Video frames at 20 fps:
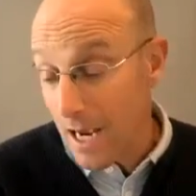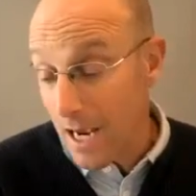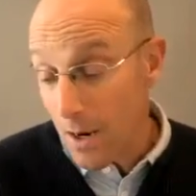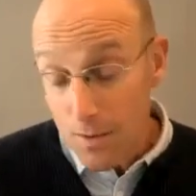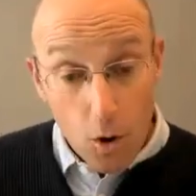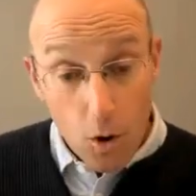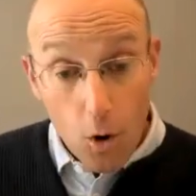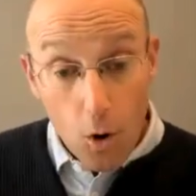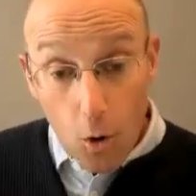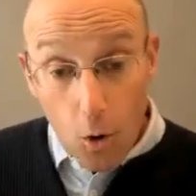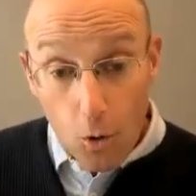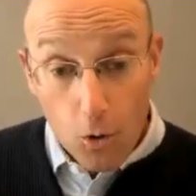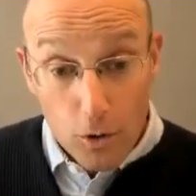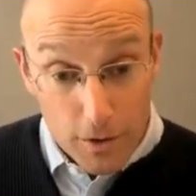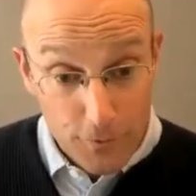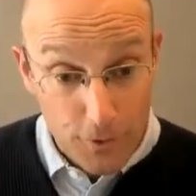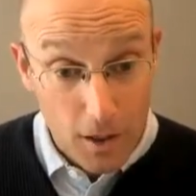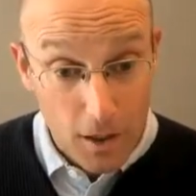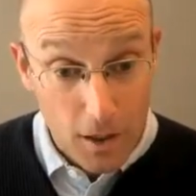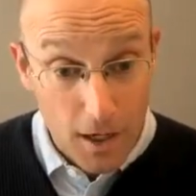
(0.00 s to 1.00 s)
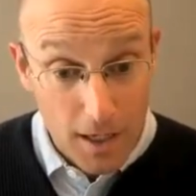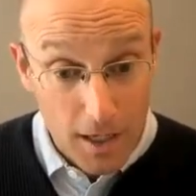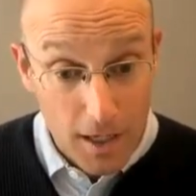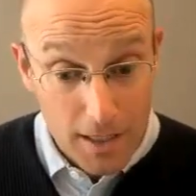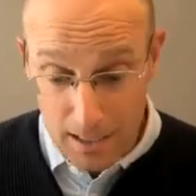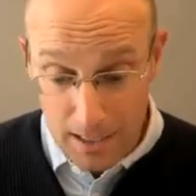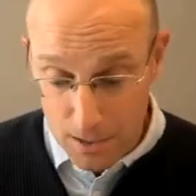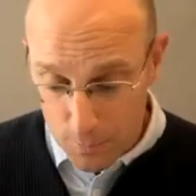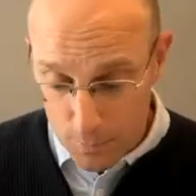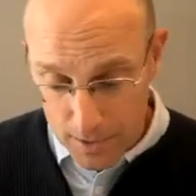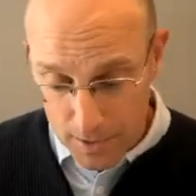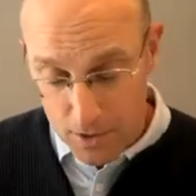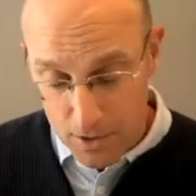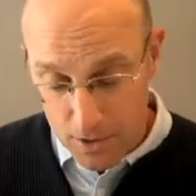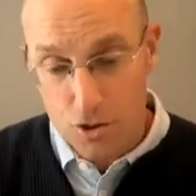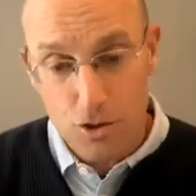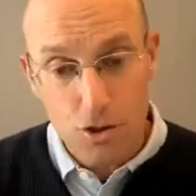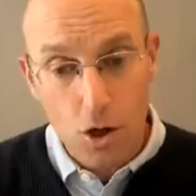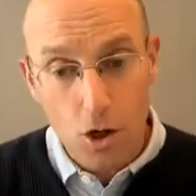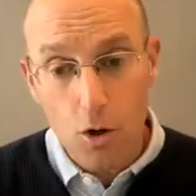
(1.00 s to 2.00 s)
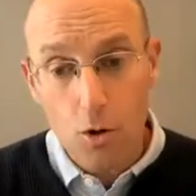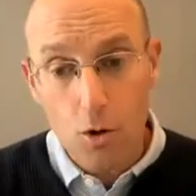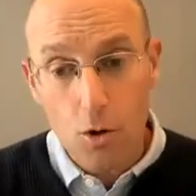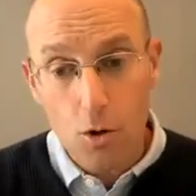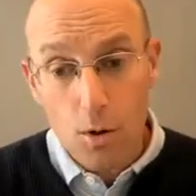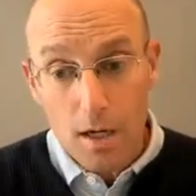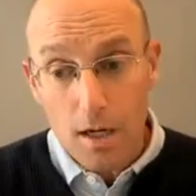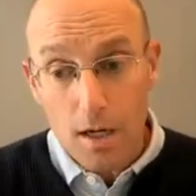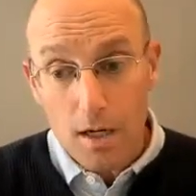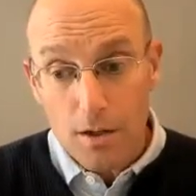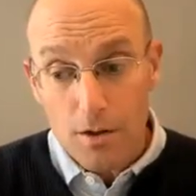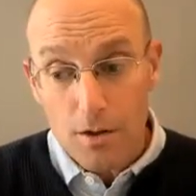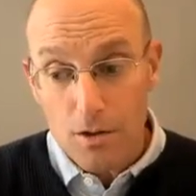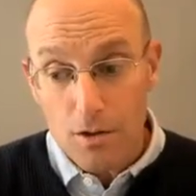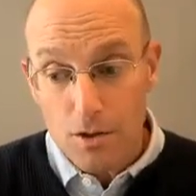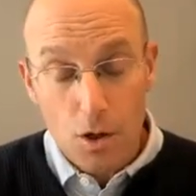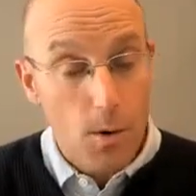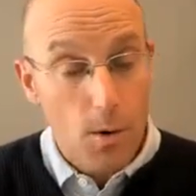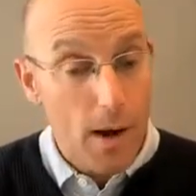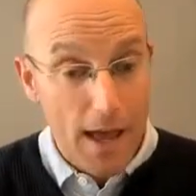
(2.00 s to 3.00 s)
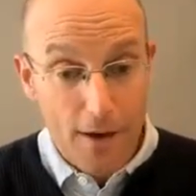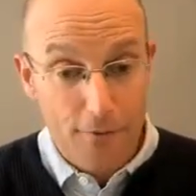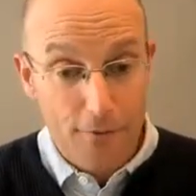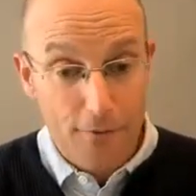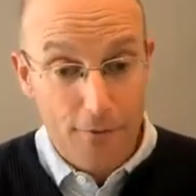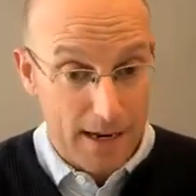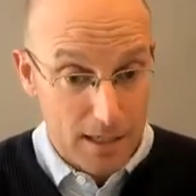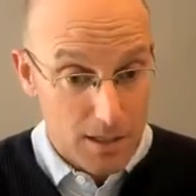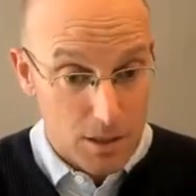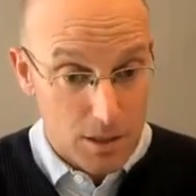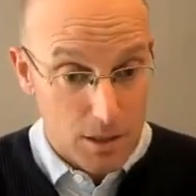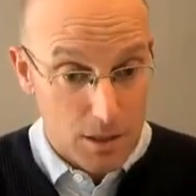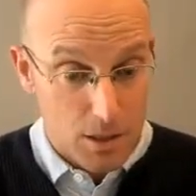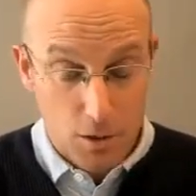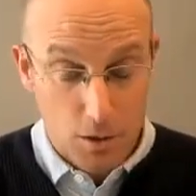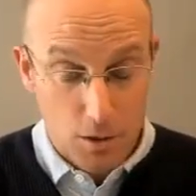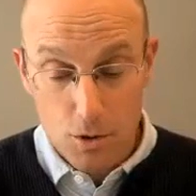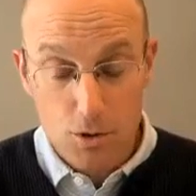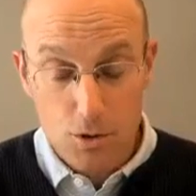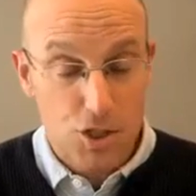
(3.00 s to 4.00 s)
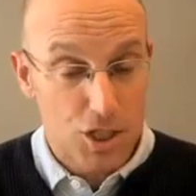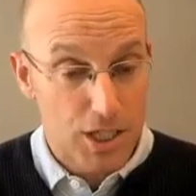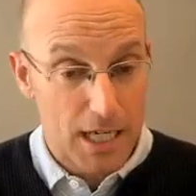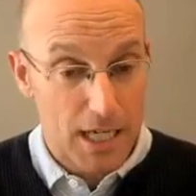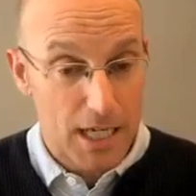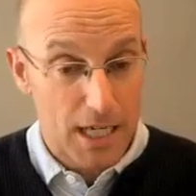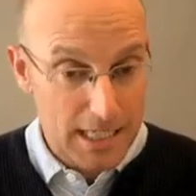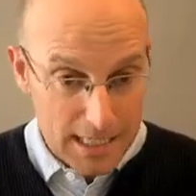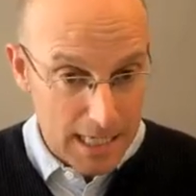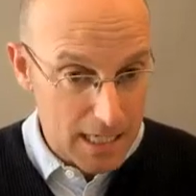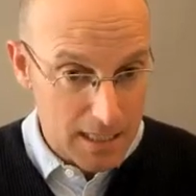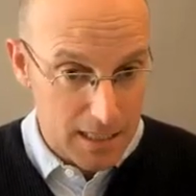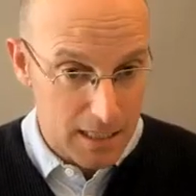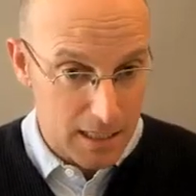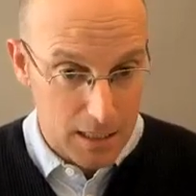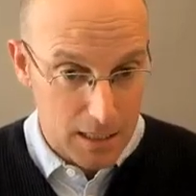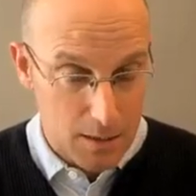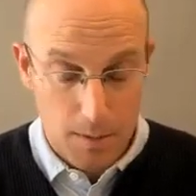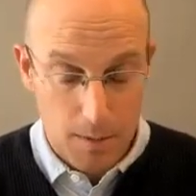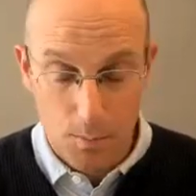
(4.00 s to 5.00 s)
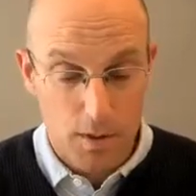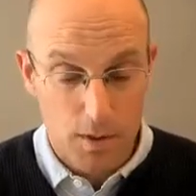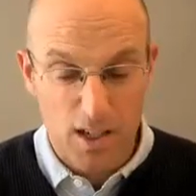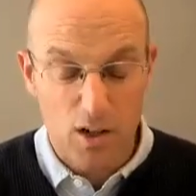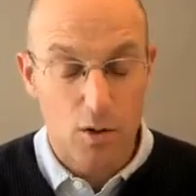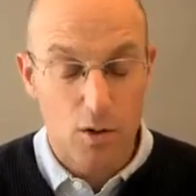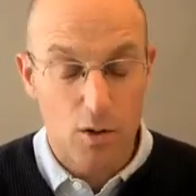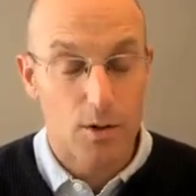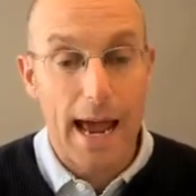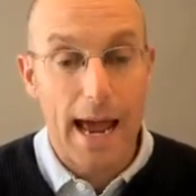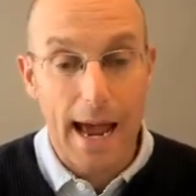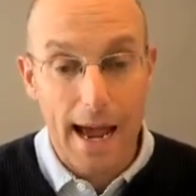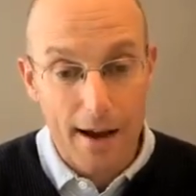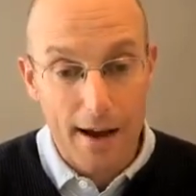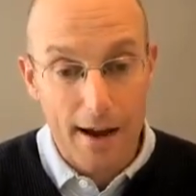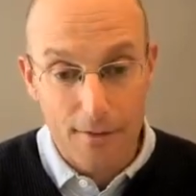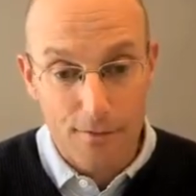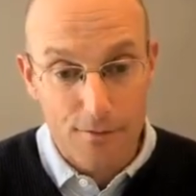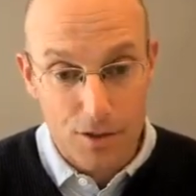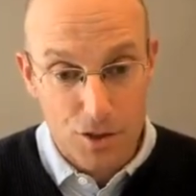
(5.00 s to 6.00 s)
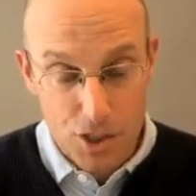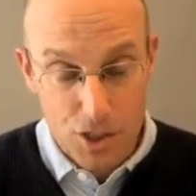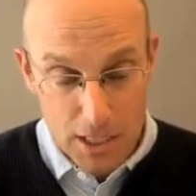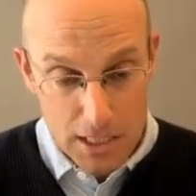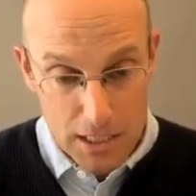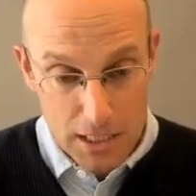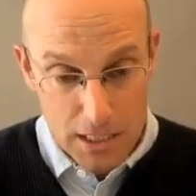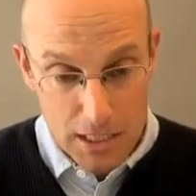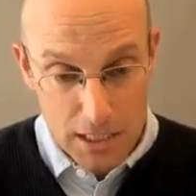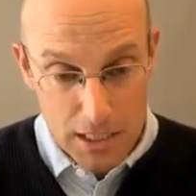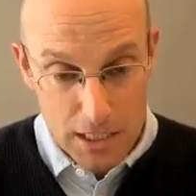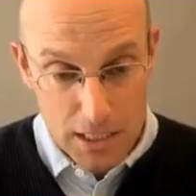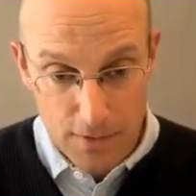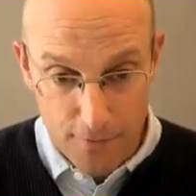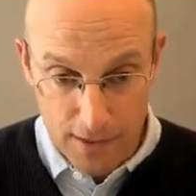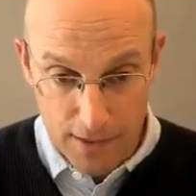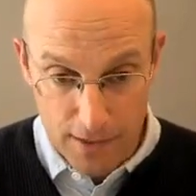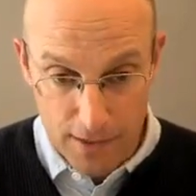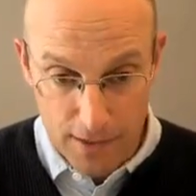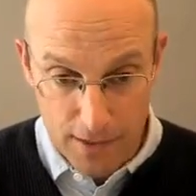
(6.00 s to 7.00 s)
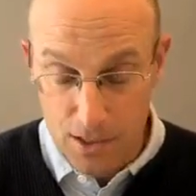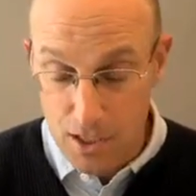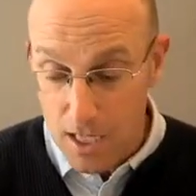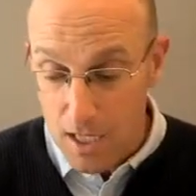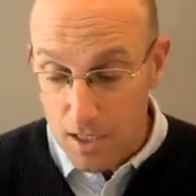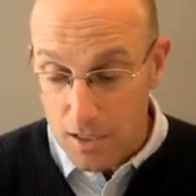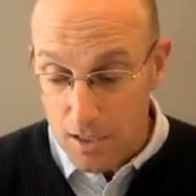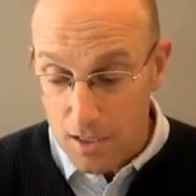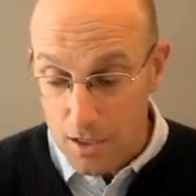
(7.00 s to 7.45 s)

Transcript: Now it's a whole different context. Wait, there's no there's no FH. You know, you do genetic tests on these people. They don't have the genes for FH.